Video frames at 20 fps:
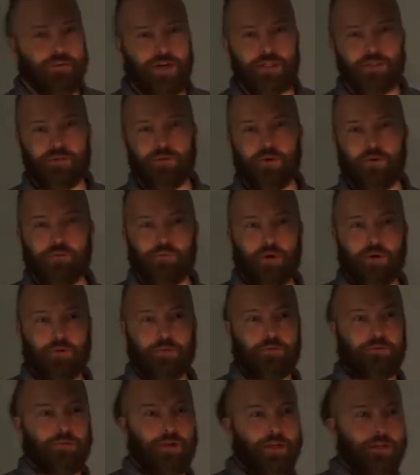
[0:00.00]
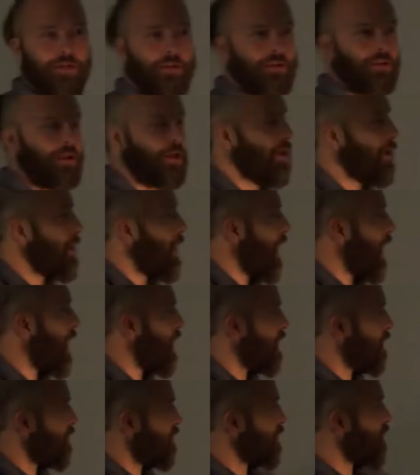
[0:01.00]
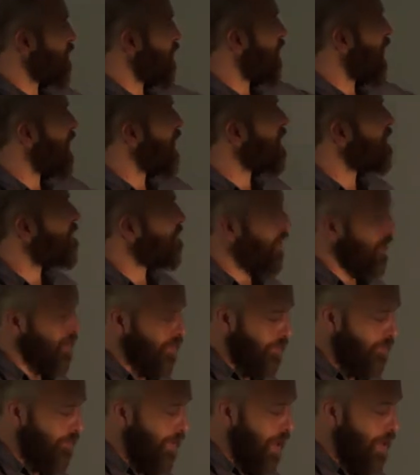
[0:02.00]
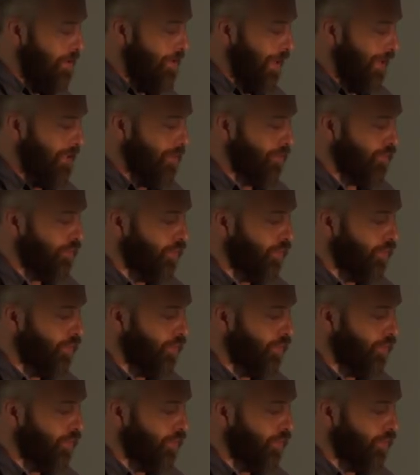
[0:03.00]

threads or one thread, and it also identifies where the actual